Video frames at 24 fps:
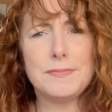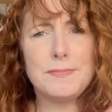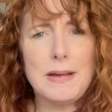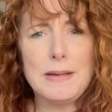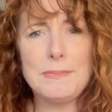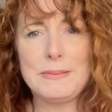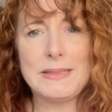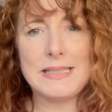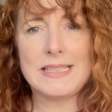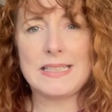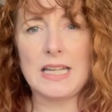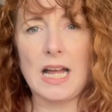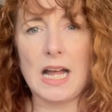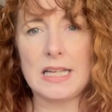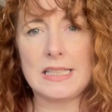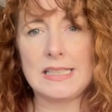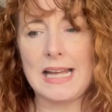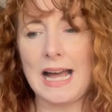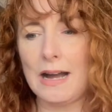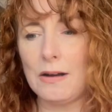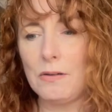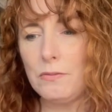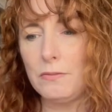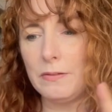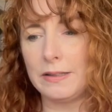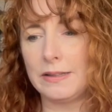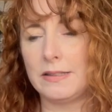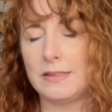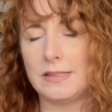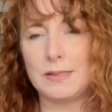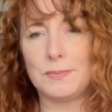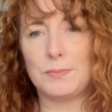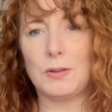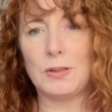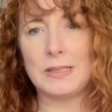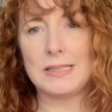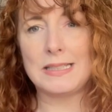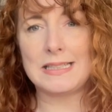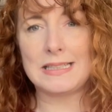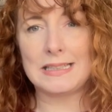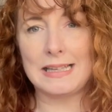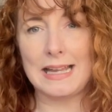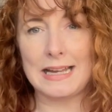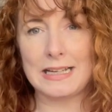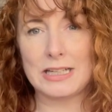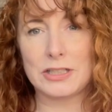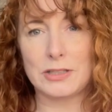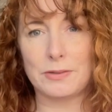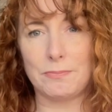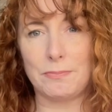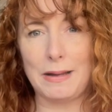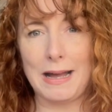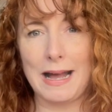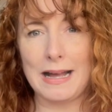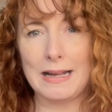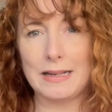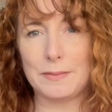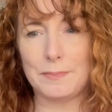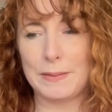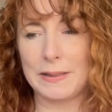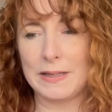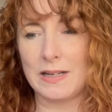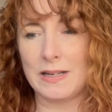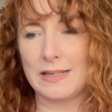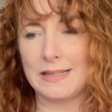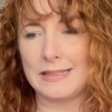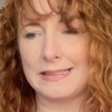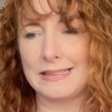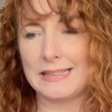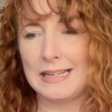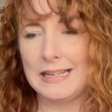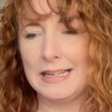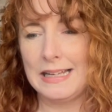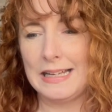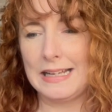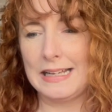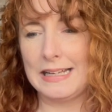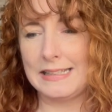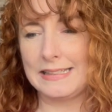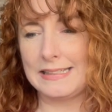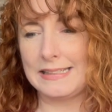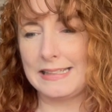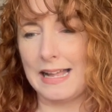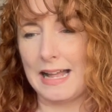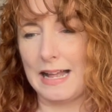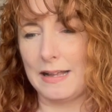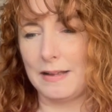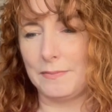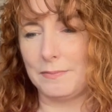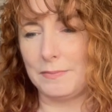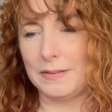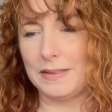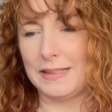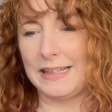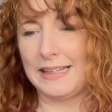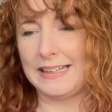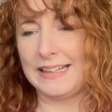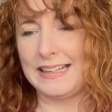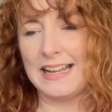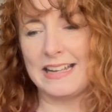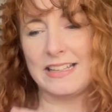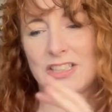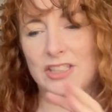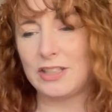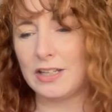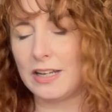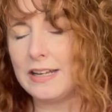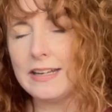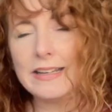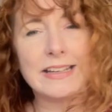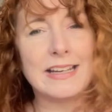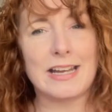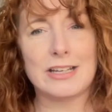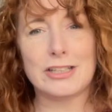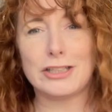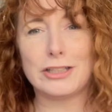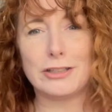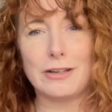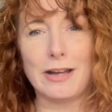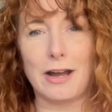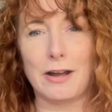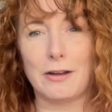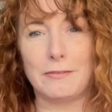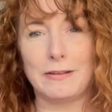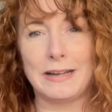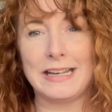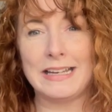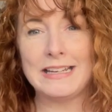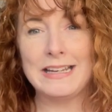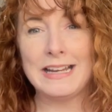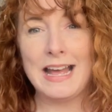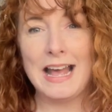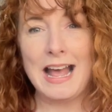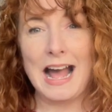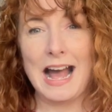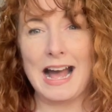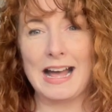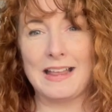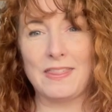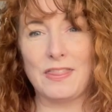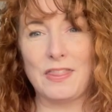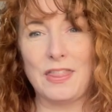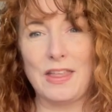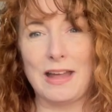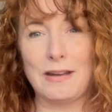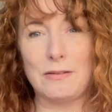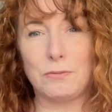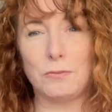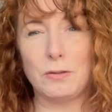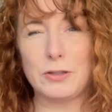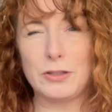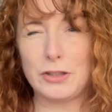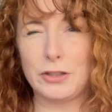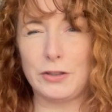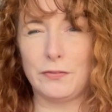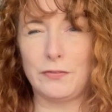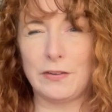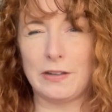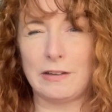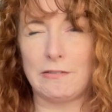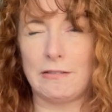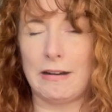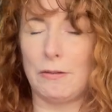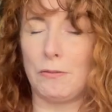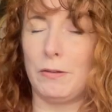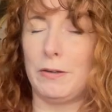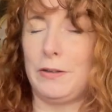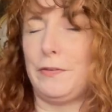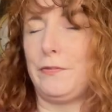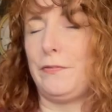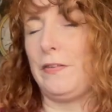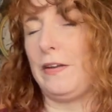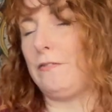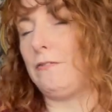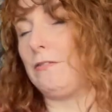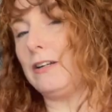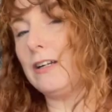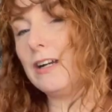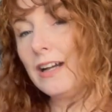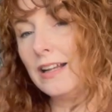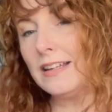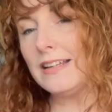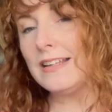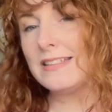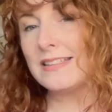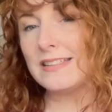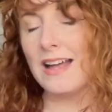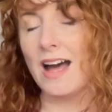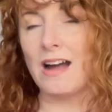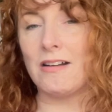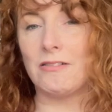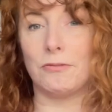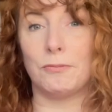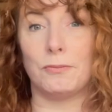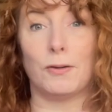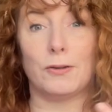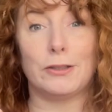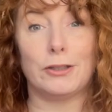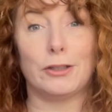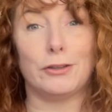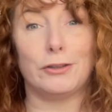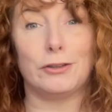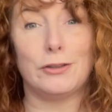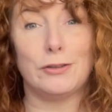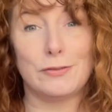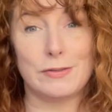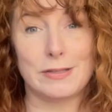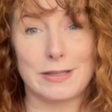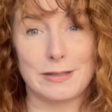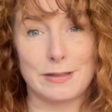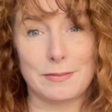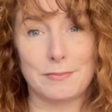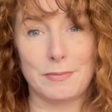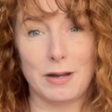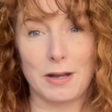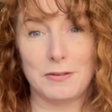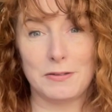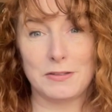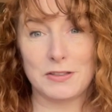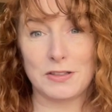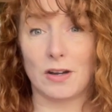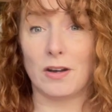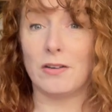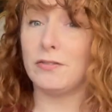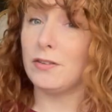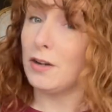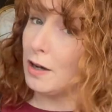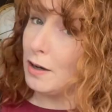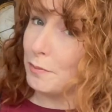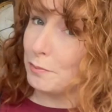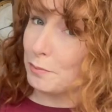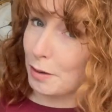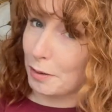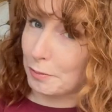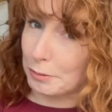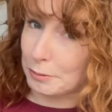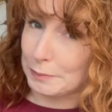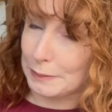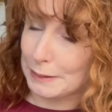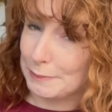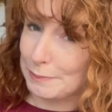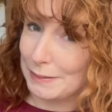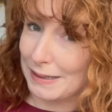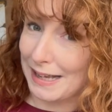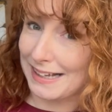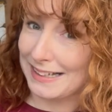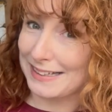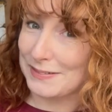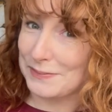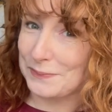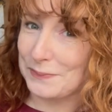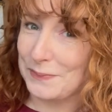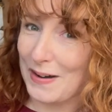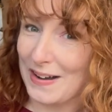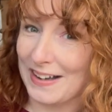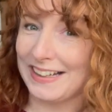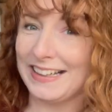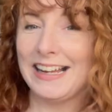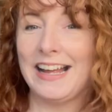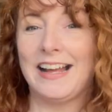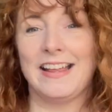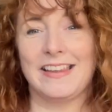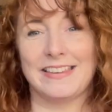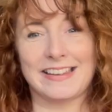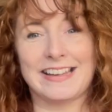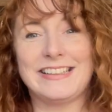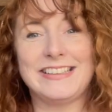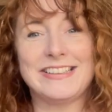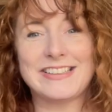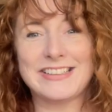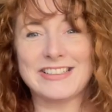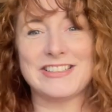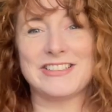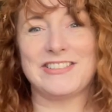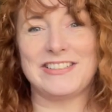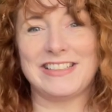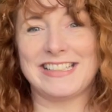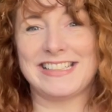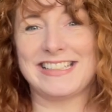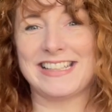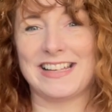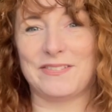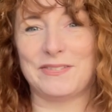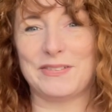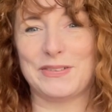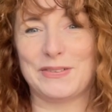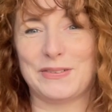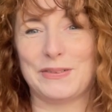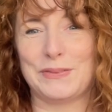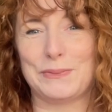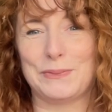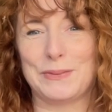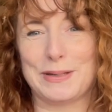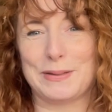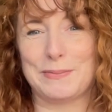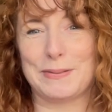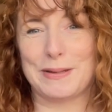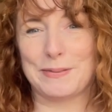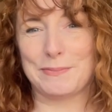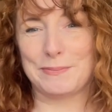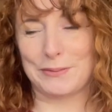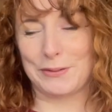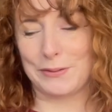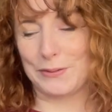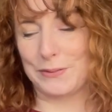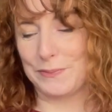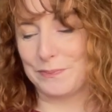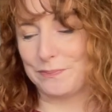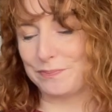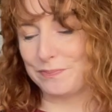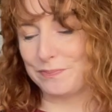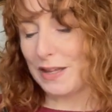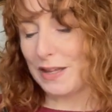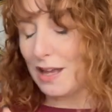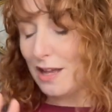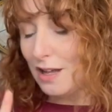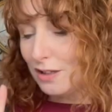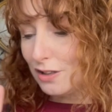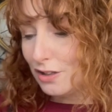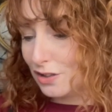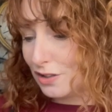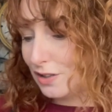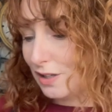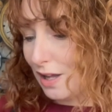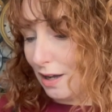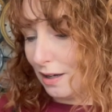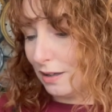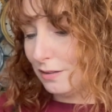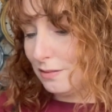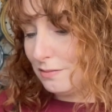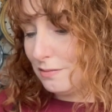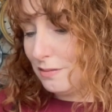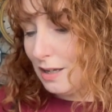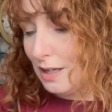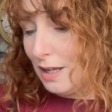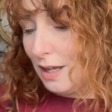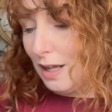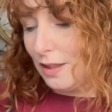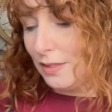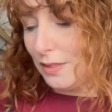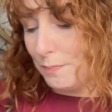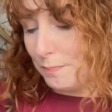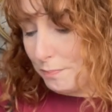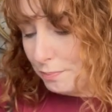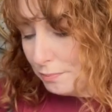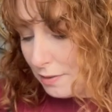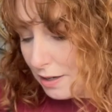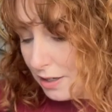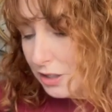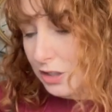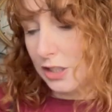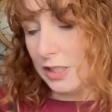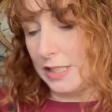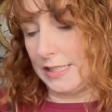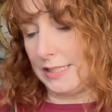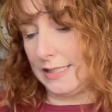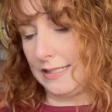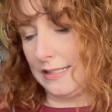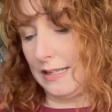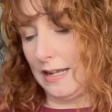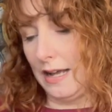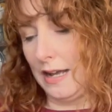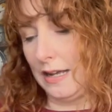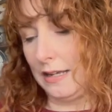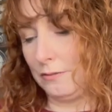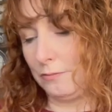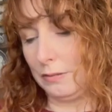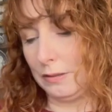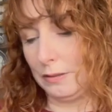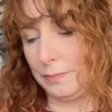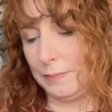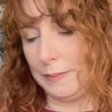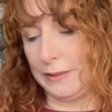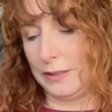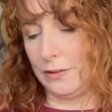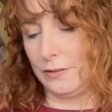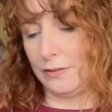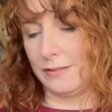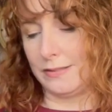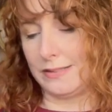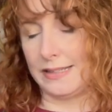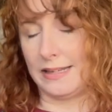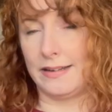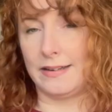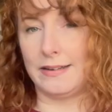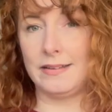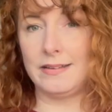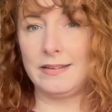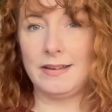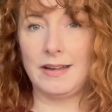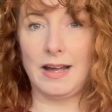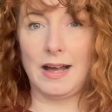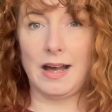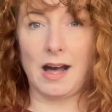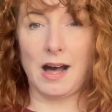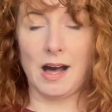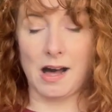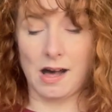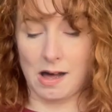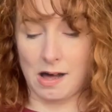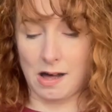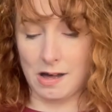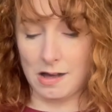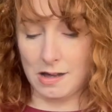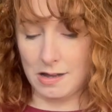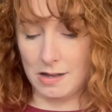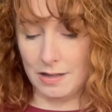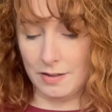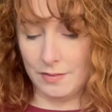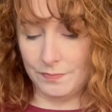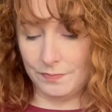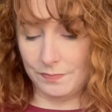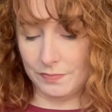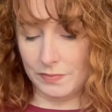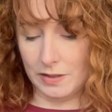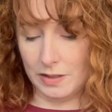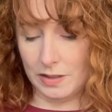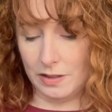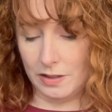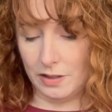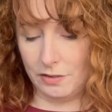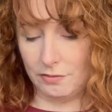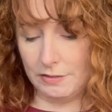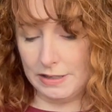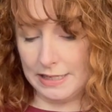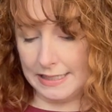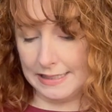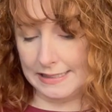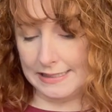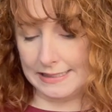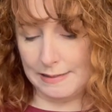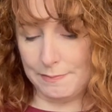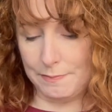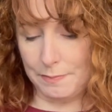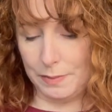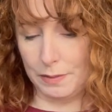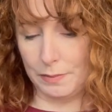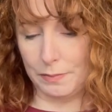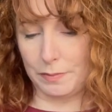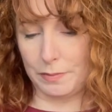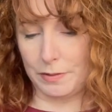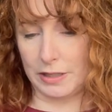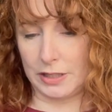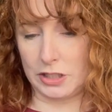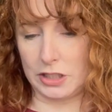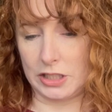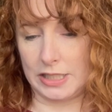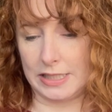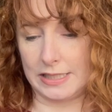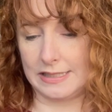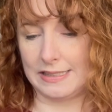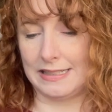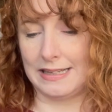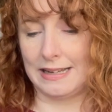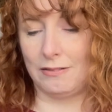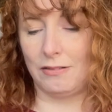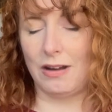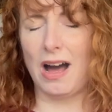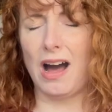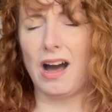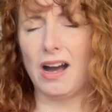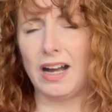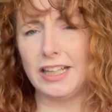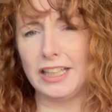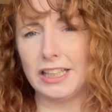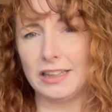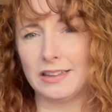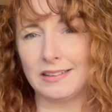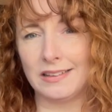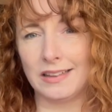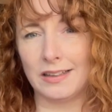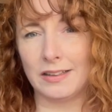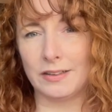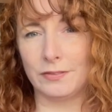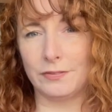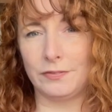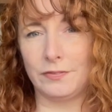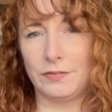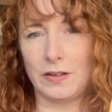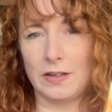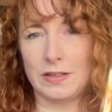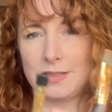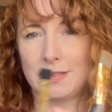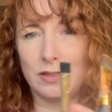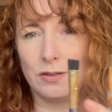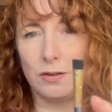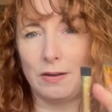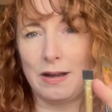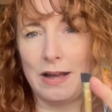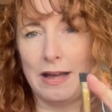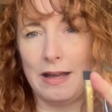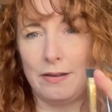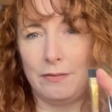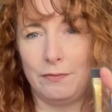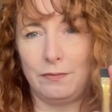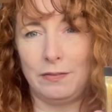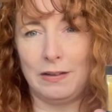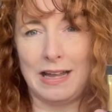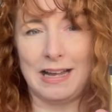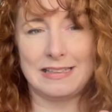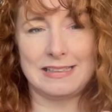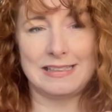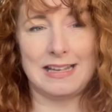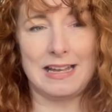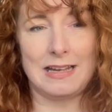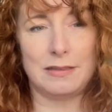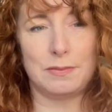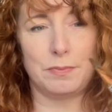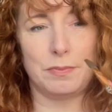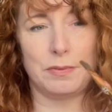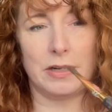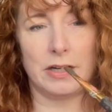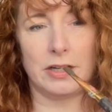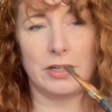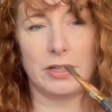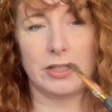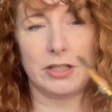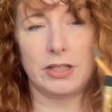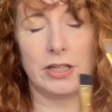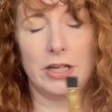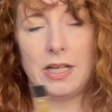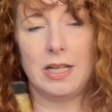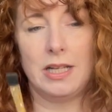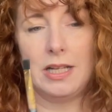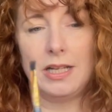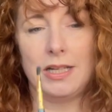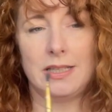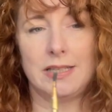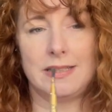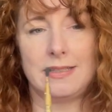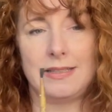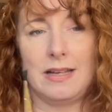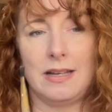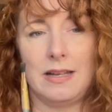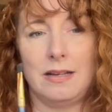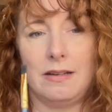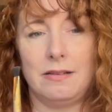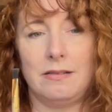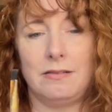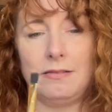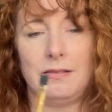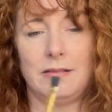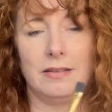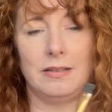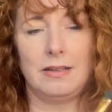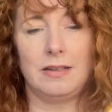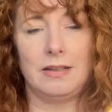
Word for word: maybe start out with the smaller selection pack because it's um, it gets you it gets you going and then once you figure out what your favourite colours are and what you're using the most of, probably black and white, then you can treat yourself to a wee bit more. So the brushes I will be using are three simple brushes. Now, I love a square flathead brush. So